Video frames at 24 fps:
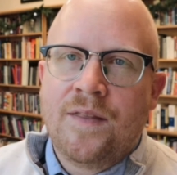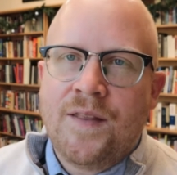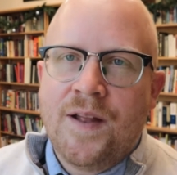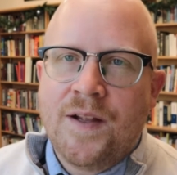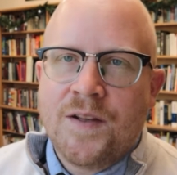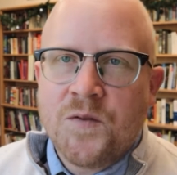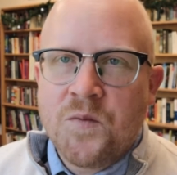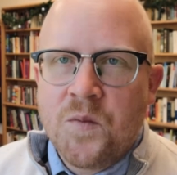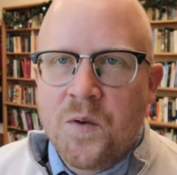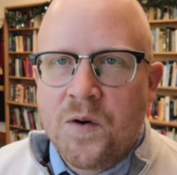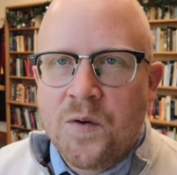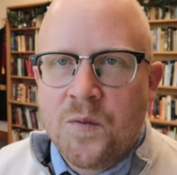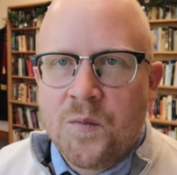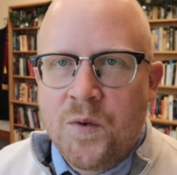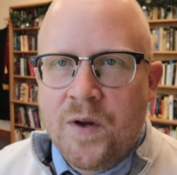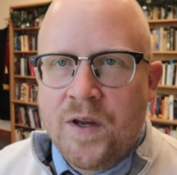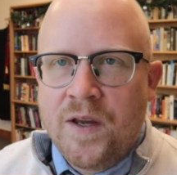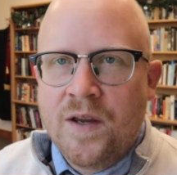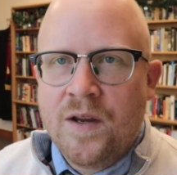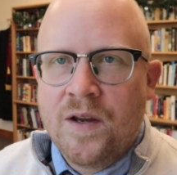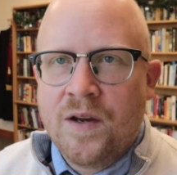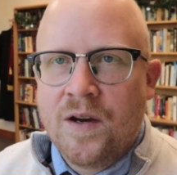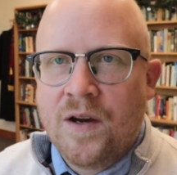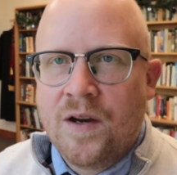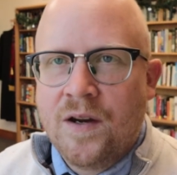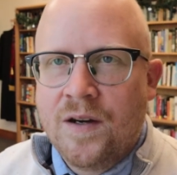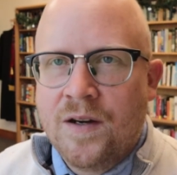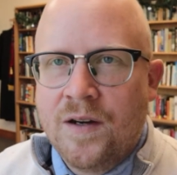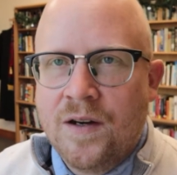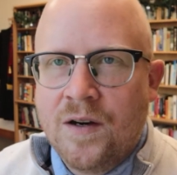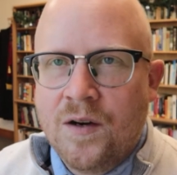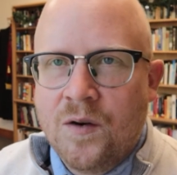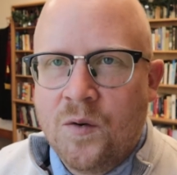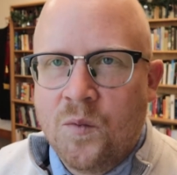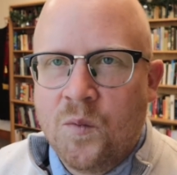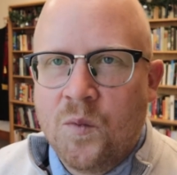That's where we
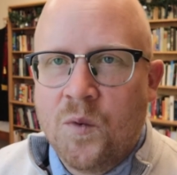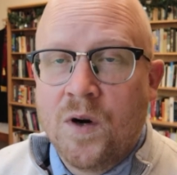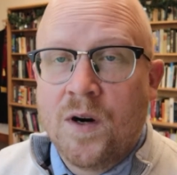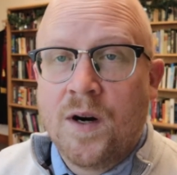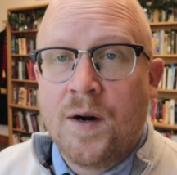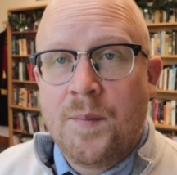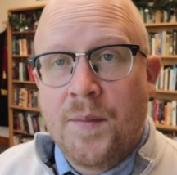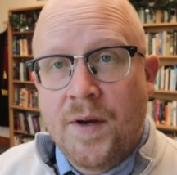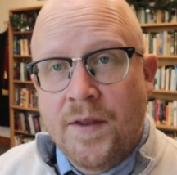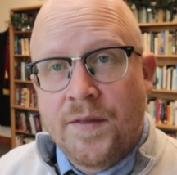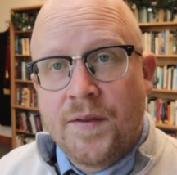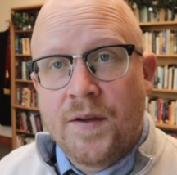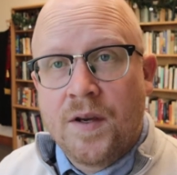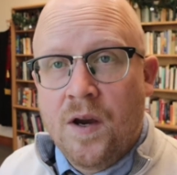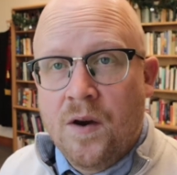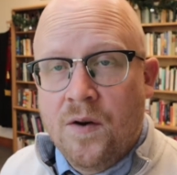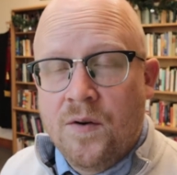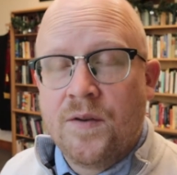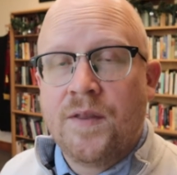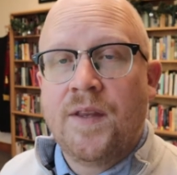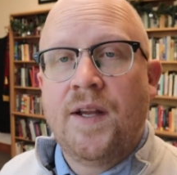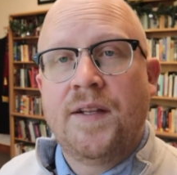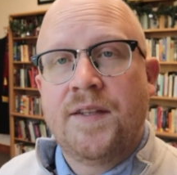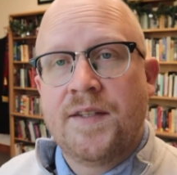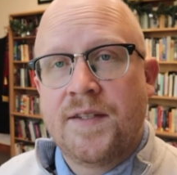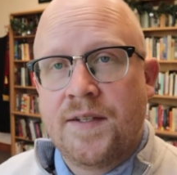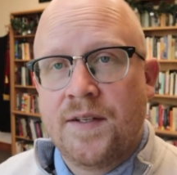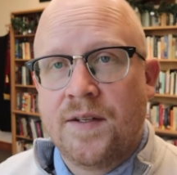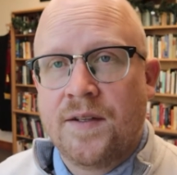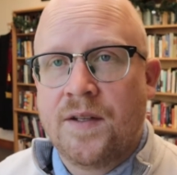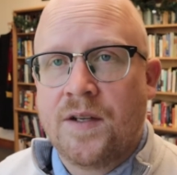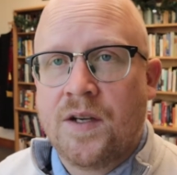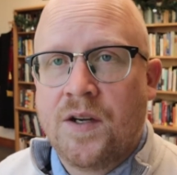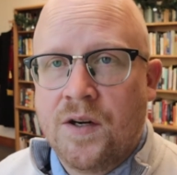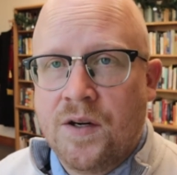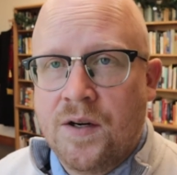were a month ago, and that's
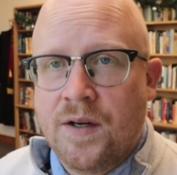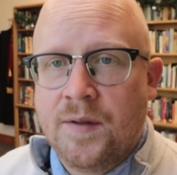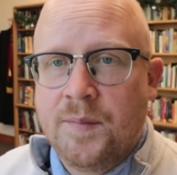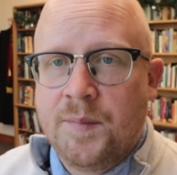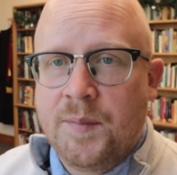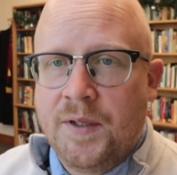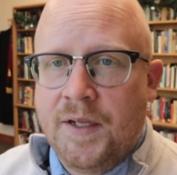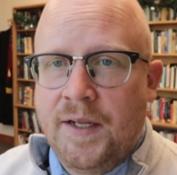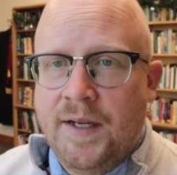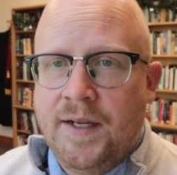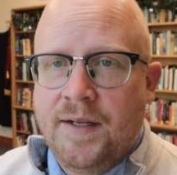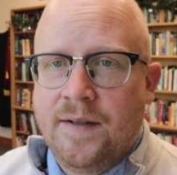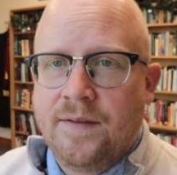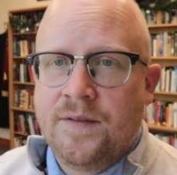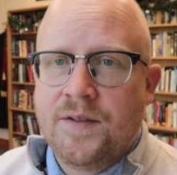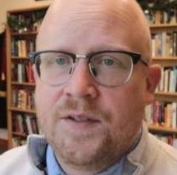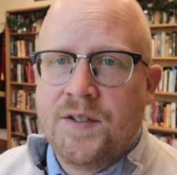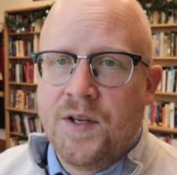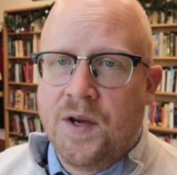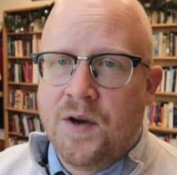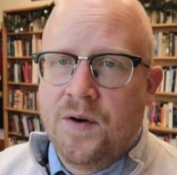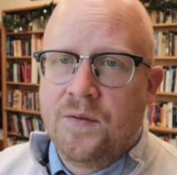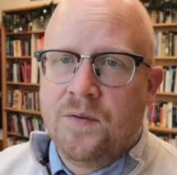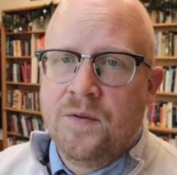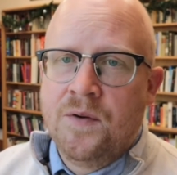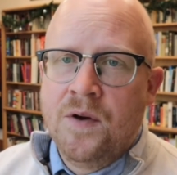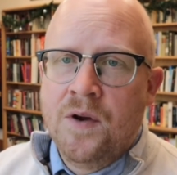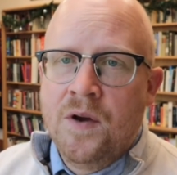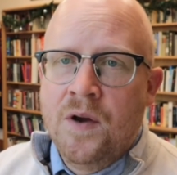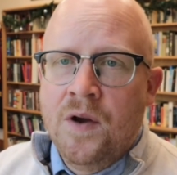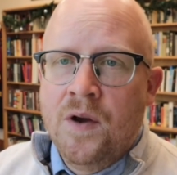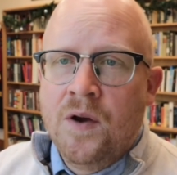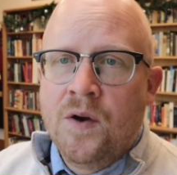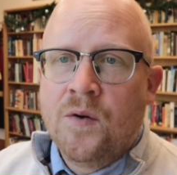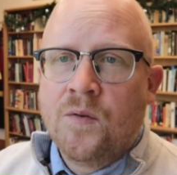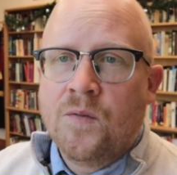still the current plan. So,
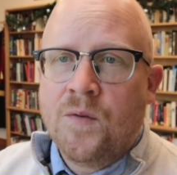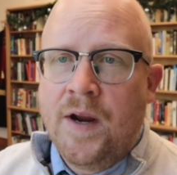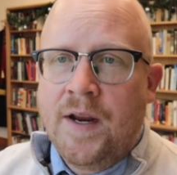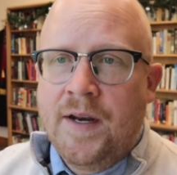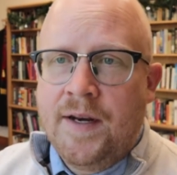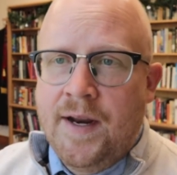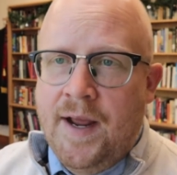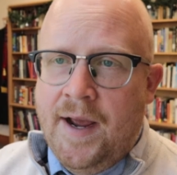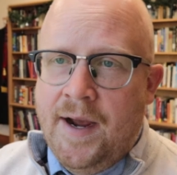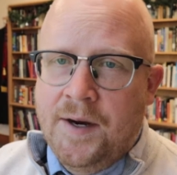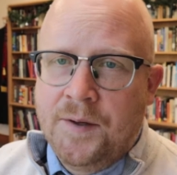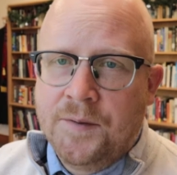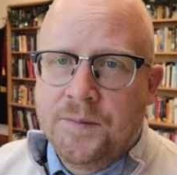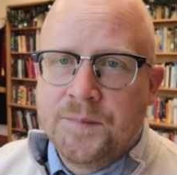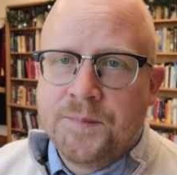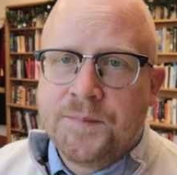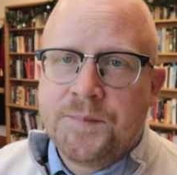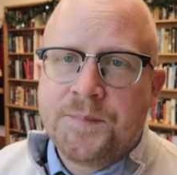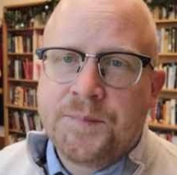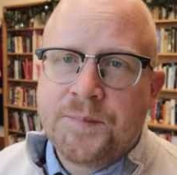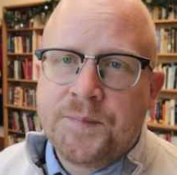right now,